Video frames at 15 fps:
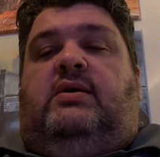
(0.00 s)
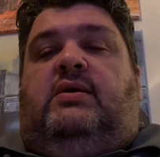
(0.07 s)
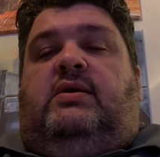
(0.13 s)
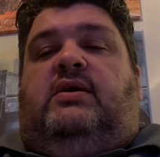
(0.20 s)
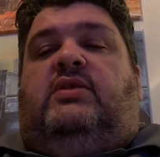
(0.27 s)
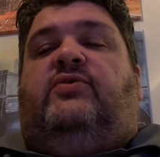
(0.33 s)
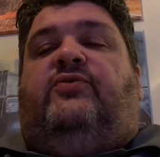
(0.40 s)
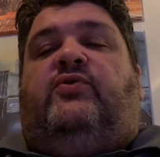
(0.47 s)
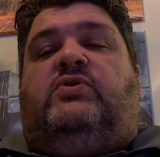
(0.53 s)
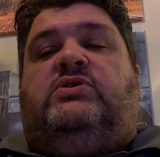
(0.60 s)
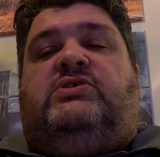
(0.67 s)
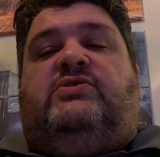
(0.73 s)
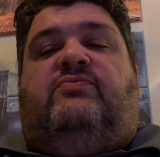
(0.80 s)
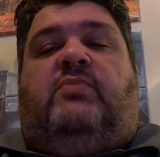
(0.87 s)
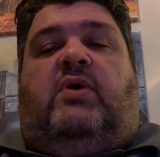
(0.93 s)
In the forest
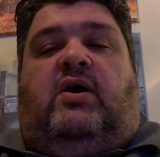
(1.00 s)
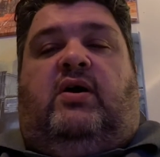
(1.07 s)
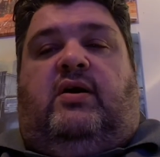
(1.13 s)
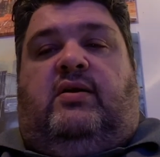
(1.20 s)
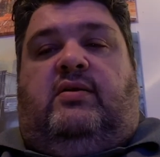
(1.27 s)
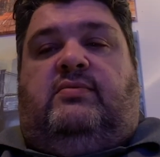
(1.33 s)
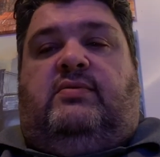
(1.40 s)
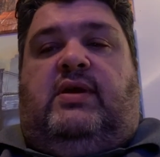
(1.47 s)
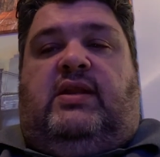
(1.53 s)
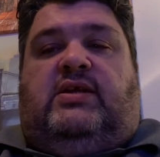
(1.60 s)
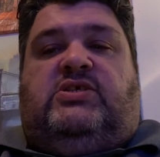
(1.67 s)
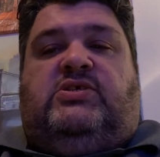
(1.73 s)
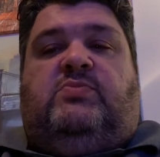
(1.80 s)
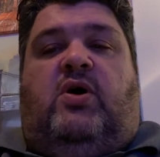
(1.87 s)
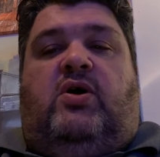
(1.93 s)
of Marn, in a
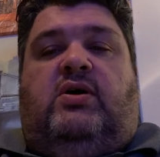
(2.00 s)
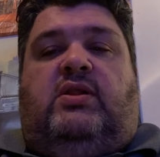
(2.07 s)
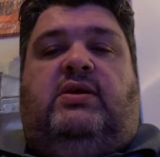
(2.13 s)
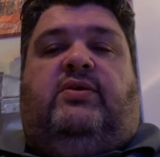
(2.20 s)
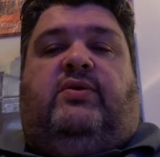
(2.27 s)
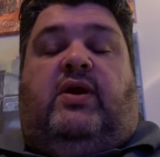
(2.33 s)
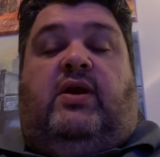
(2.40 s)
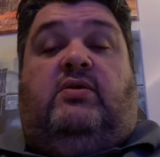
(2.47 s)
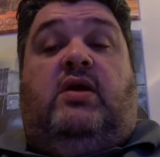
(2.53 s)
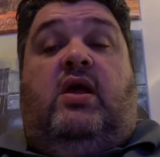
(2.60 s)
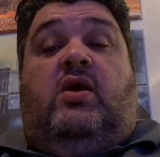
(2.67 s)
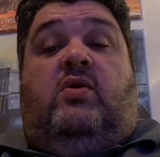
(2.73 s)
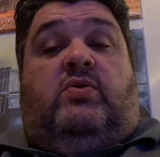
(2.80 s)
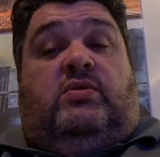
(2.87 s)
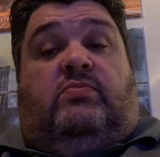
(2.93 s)
small clearing,
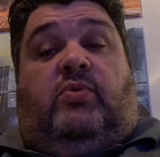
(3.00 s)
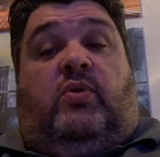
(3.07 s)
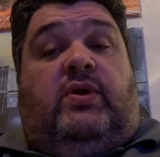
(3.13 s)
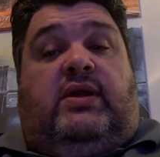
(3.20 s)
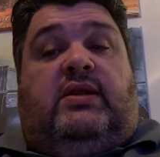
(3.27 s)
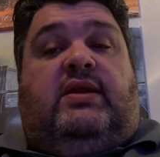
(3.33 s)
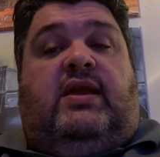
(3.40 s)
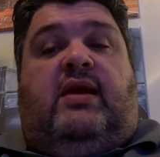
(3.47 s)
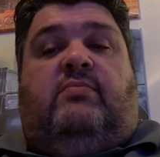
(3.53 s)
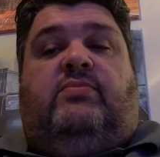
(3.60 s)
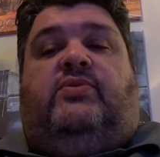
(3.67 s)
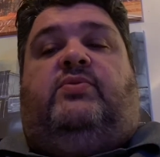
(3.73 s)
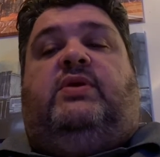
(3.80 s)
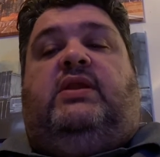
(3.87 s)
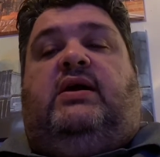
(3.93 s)
where the boy had camped
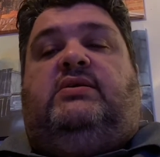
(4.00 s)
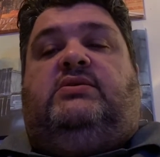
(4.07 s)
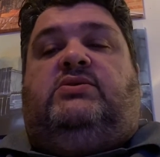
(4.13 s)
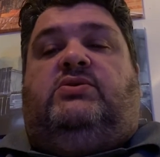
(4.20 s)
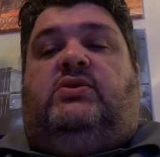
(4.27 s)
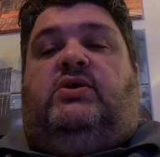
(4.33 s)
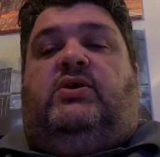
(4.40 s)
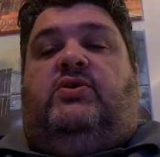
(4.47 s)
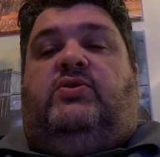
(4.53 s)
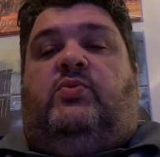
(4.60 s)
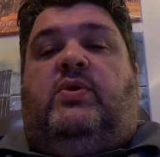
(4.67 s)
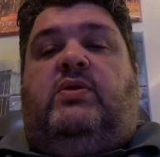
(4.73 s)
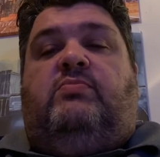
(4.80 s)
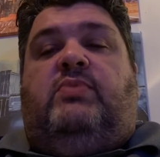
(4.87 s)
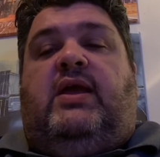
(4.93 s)
3 nights earlier, the
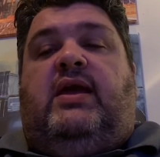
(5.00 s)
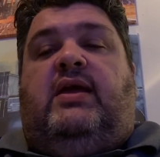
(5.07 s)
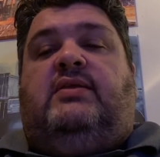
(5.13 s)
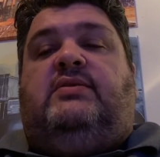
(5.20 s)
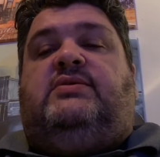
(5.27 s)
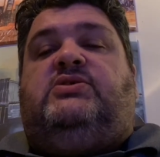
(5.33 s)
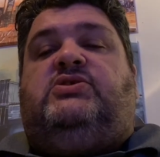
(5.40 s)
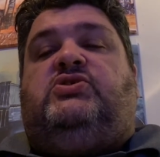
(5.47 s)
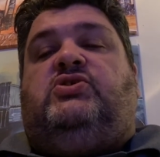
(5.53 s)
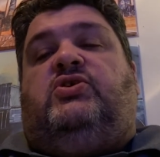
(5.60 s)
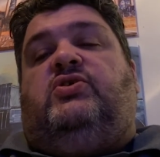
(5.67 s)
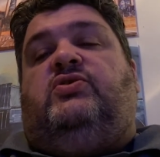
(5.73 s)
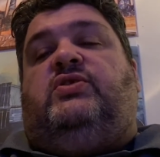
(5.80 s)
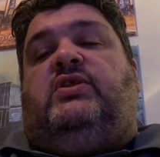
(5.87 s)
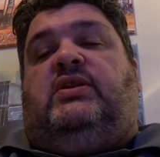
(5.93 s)
wind began to stir
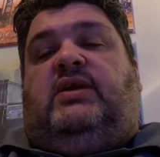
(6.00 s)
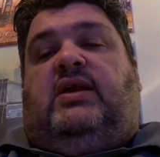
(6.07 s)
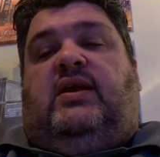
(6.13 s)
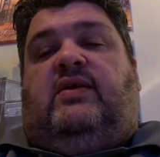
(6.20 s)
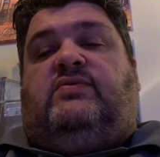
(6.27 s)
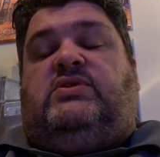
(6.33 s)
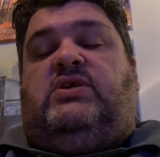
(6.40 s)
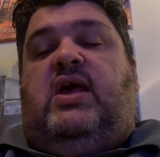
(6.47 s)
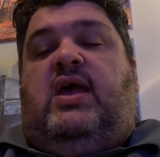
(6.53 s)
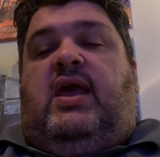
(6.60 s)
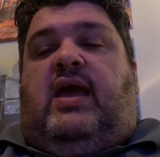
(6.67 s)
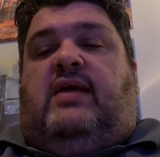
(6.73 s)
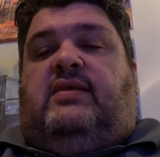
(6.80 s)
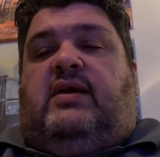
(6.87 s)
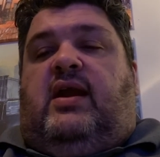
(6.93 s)
the leaves,
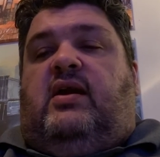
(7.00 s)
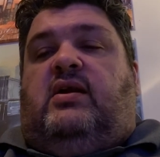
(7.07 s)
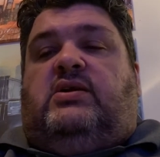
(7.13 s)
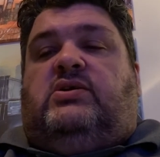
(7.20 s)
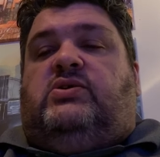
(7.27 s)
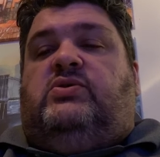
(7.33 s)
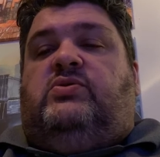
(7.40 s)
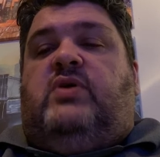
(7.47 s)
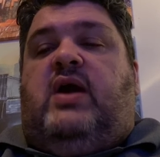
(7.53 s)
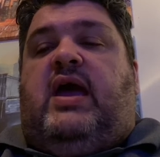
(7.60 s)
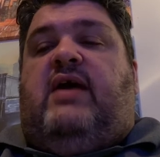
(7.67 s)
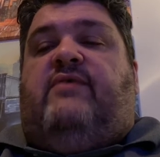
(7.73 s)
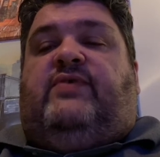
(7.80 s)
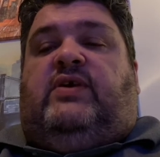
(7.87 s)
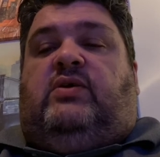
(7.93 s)
and the air grew
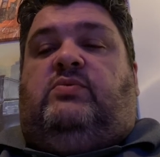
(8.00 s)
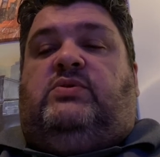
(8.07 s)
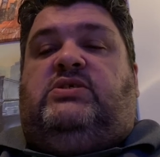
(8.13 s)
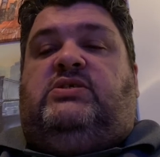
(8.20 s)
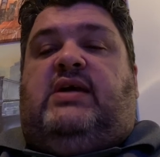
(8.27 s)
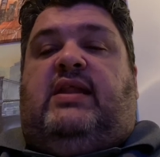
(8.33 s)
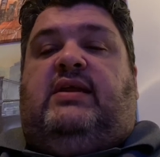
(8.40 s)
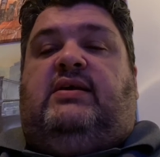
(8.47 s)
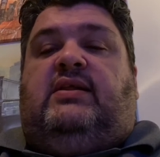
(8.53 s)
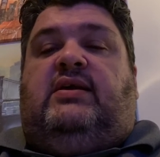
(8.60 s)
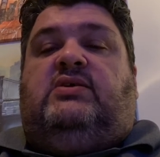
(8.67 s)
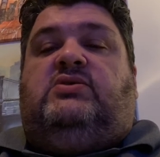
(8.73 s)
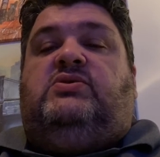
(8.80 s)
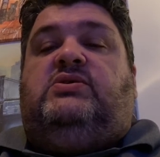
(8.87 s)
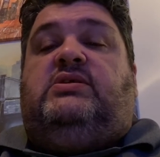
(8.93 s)
heavy with static
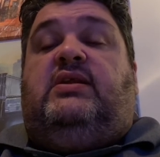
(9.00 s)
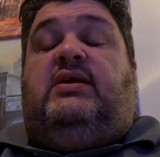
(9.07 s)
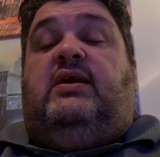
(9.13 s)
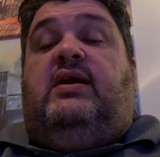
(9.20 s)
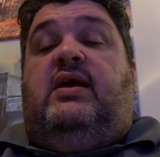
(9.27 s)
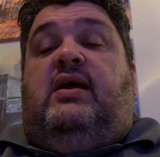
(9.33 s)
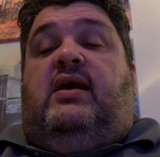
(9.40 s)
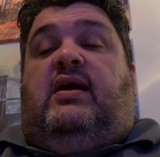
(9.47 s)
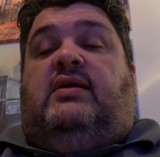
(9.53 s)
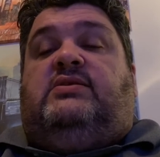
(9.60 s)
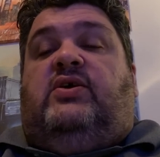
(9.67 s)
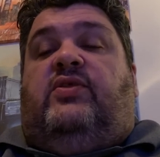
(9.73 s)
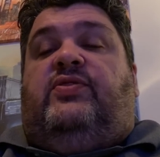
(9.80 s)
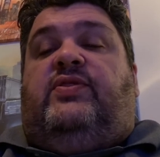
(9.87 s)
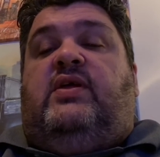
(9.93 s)
electricity until
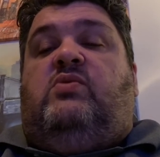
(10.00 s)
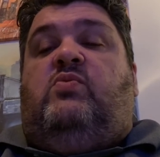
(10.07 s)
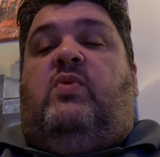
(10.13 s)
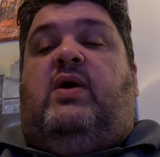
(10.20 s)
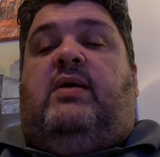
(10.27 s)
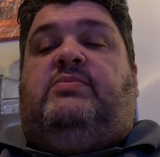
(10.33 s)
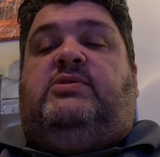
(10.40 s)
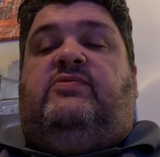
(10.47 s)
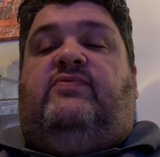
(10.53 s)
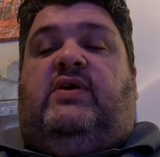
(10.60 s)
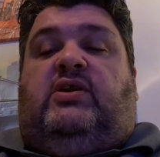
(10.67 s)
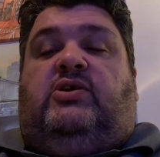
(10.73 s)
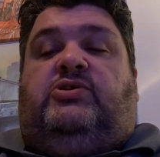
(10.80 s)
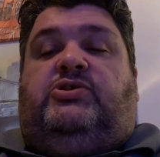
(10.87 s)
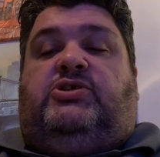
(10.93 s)
thin webs of
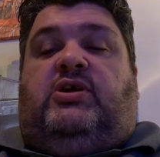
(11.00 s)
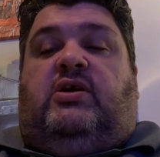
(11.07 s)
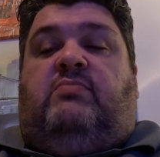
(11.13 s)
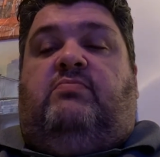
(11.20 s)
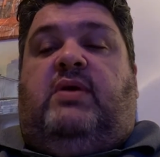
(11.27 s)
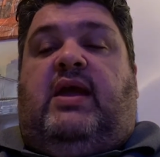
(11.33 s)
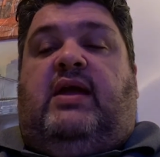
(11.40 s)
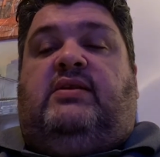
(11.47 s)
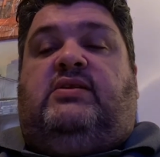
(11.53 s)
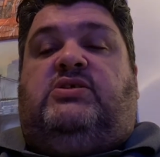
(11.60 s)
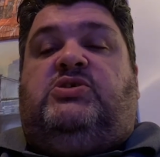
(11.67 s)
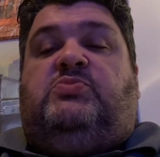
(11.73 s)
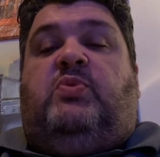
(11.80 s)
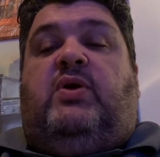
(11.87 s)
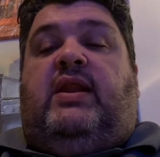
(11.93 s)
energy began to
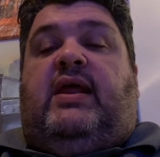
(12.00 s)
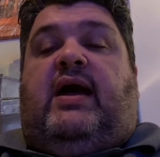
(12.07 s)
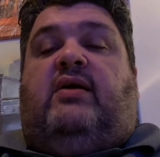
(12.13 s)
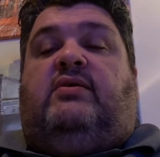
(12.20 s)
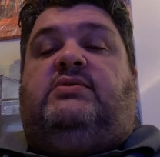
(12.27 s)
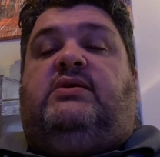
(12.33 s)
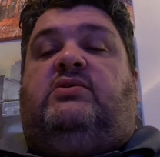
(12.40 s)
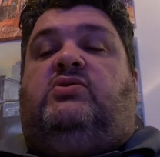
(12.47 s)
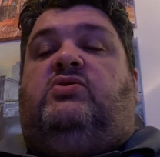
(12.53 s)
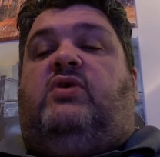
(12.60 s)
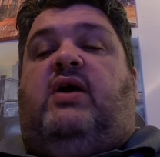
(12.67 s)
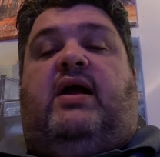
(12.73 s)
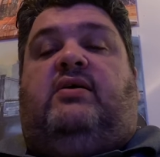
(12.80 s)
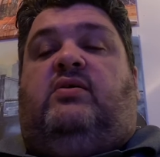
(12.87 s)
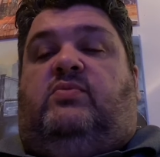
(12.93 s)
spread out and
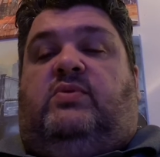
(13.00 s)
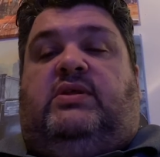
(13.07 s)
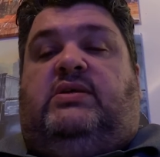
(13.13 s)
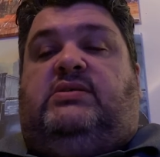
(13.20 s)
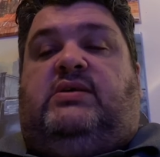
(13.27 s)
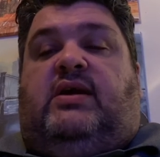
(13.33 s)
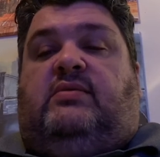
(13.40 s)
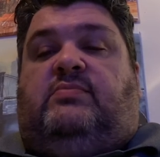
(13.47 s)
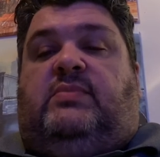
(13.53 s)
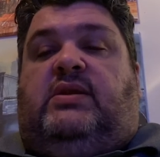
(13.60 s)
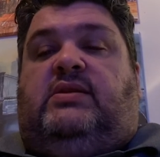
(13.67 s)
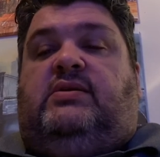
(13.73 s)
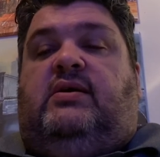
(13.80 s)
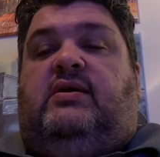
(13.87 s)
crackle with excitement.